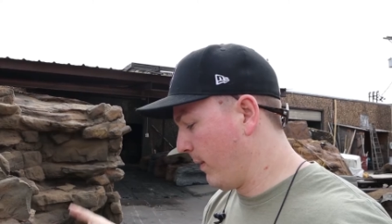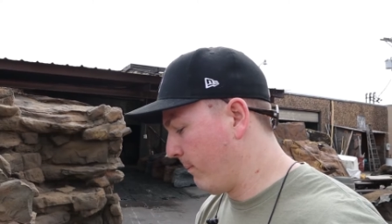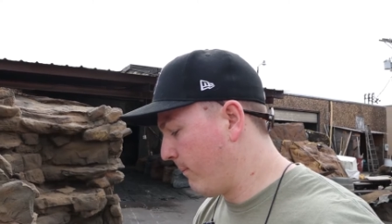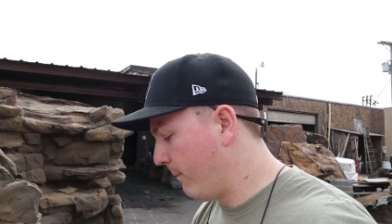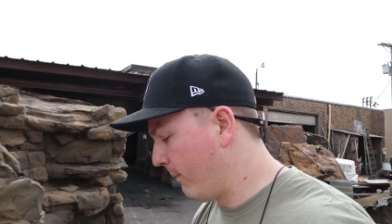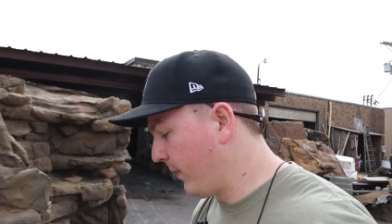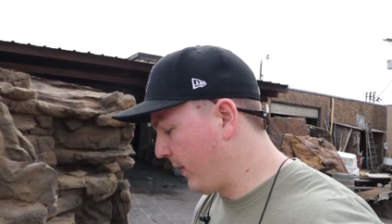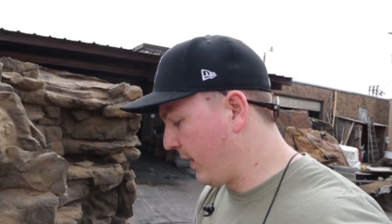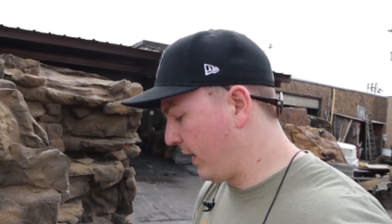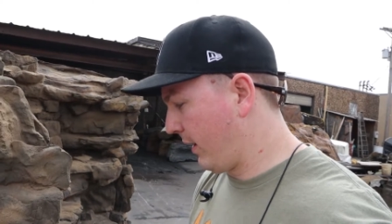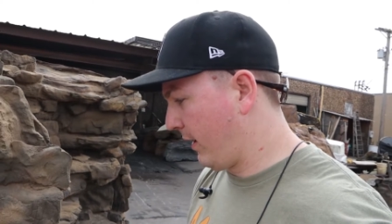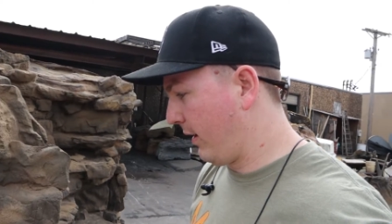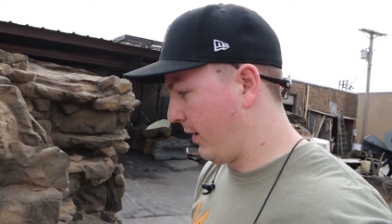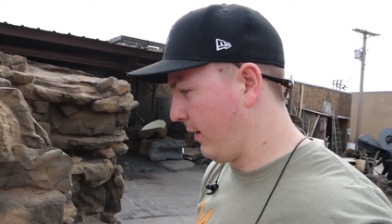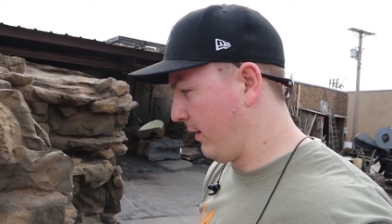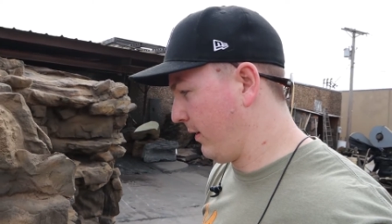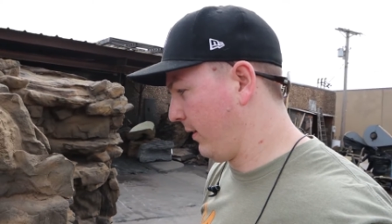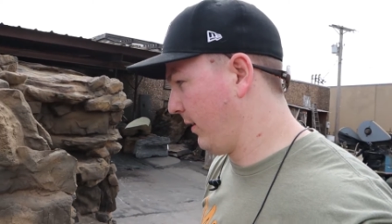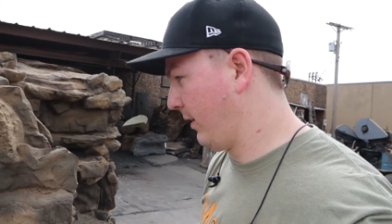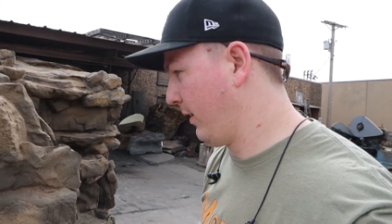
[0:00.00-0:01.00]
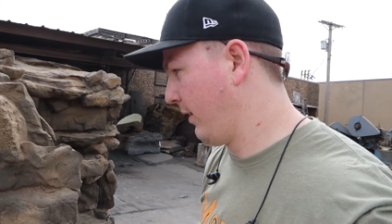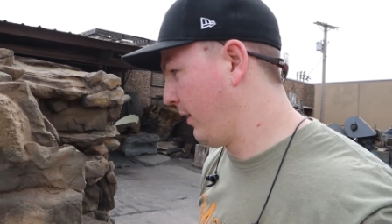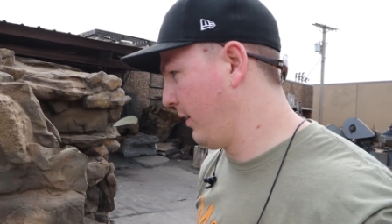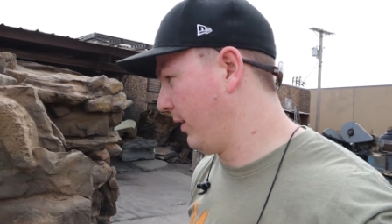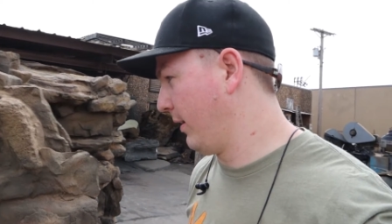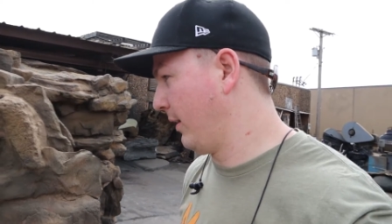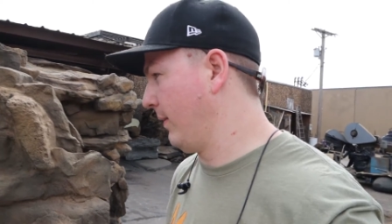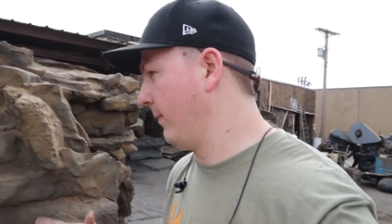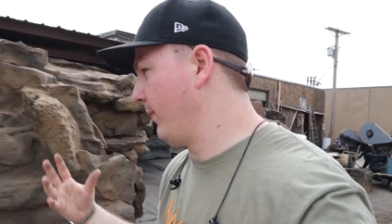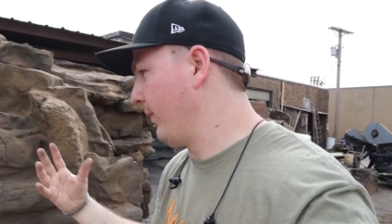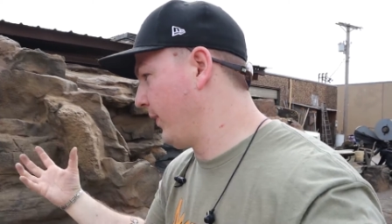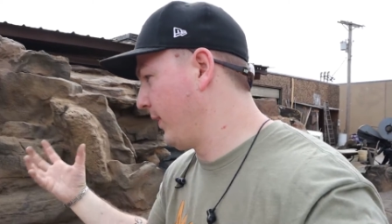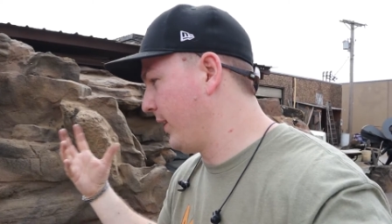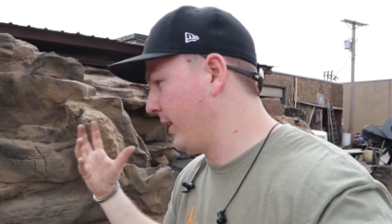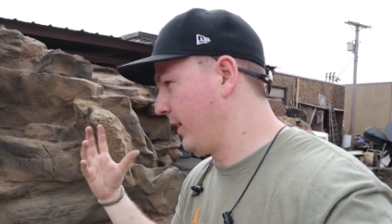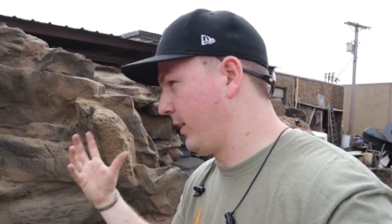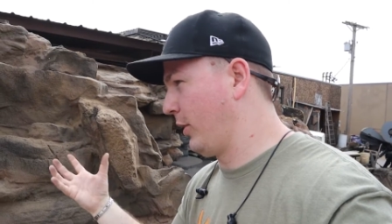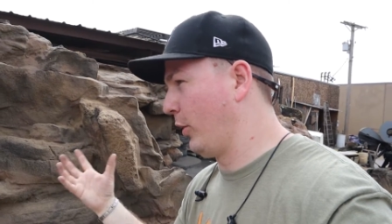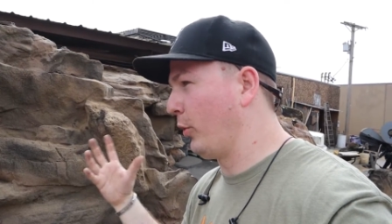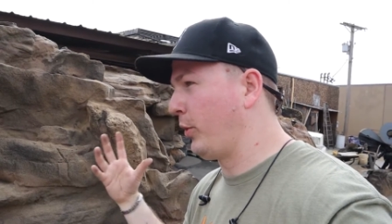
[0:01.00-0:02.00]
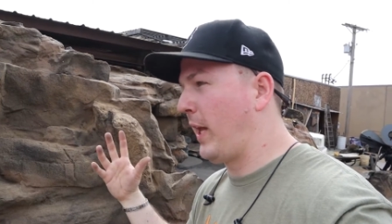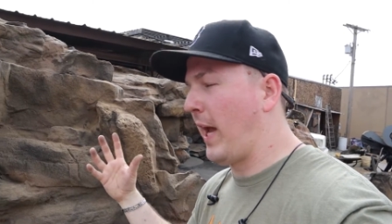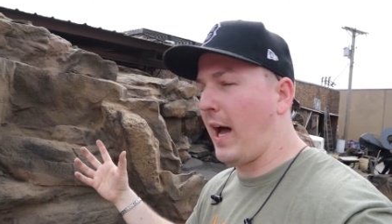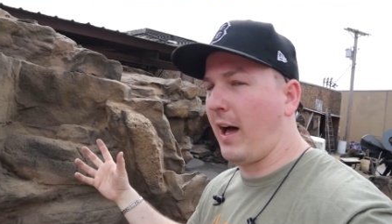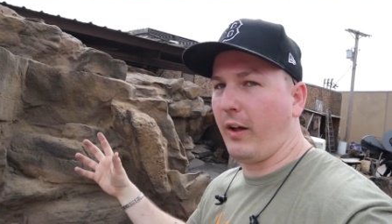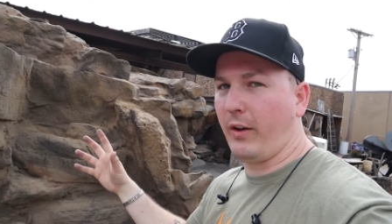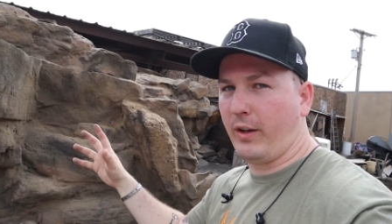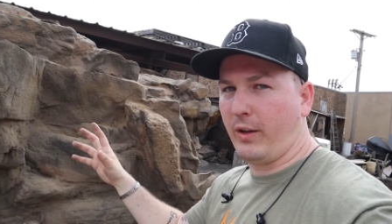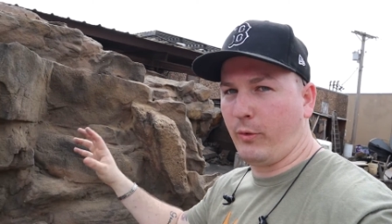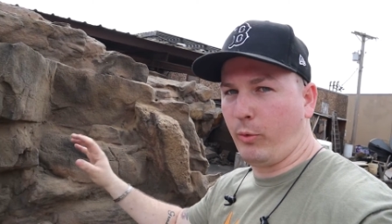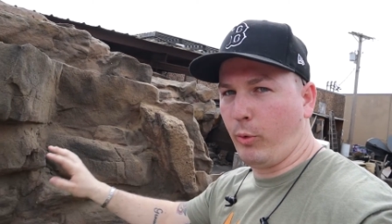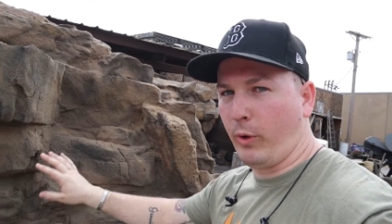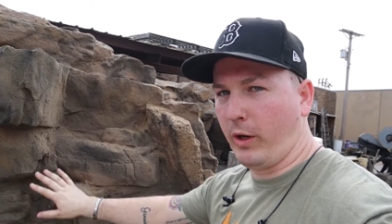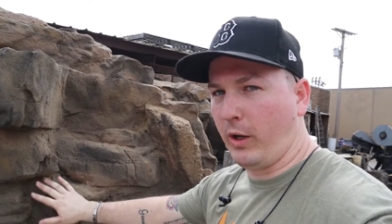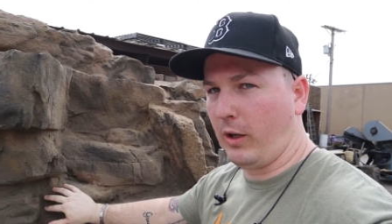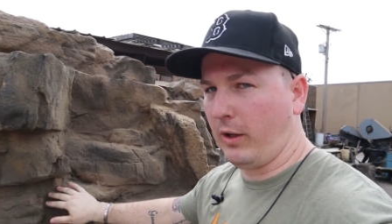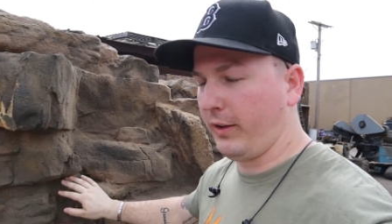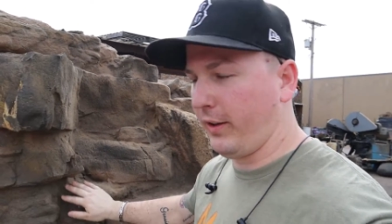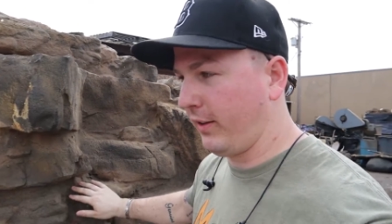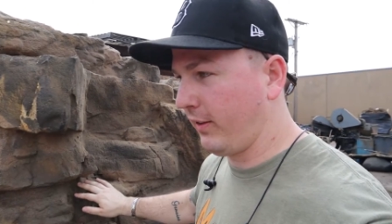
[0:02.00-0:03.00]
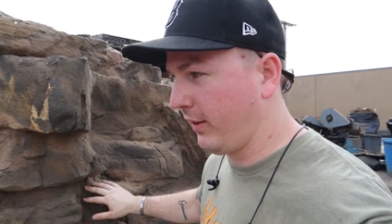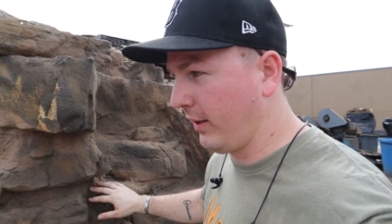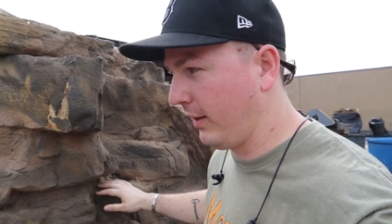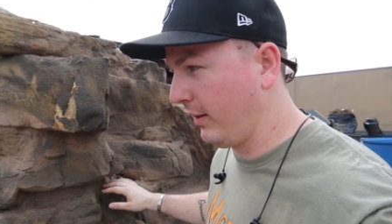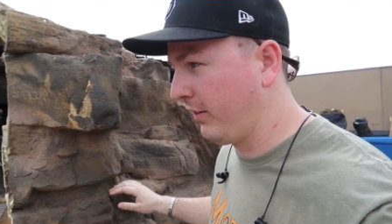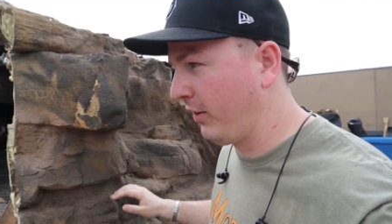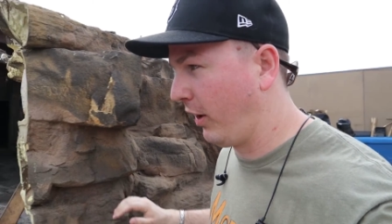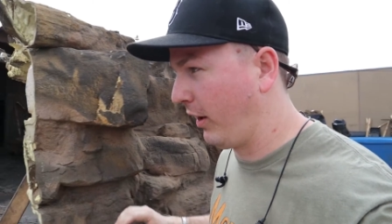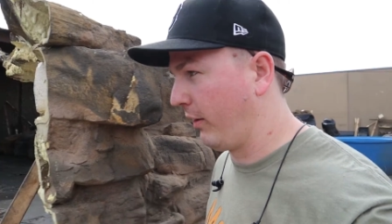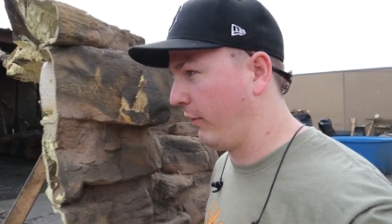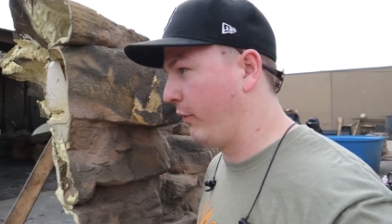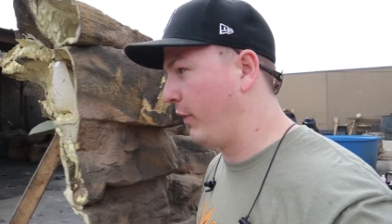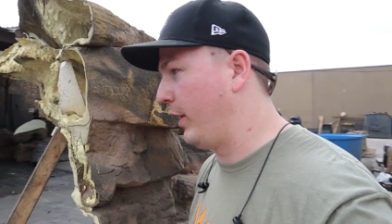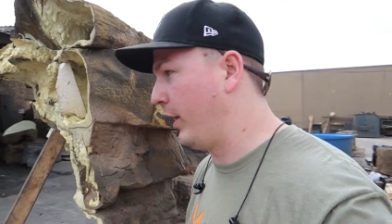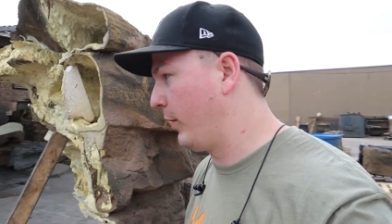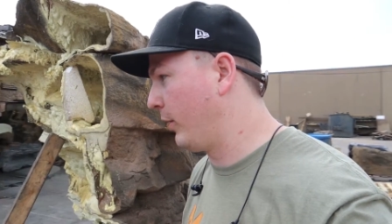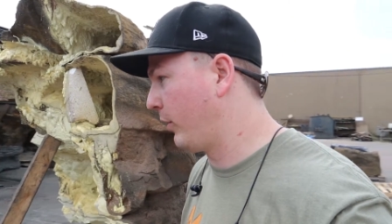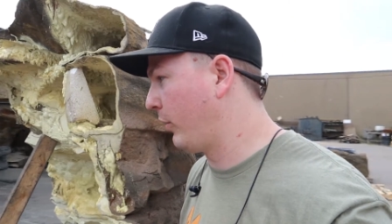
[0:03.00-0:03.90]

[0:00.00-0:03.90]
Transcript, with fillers: the, the, the totality of what all this is on a video.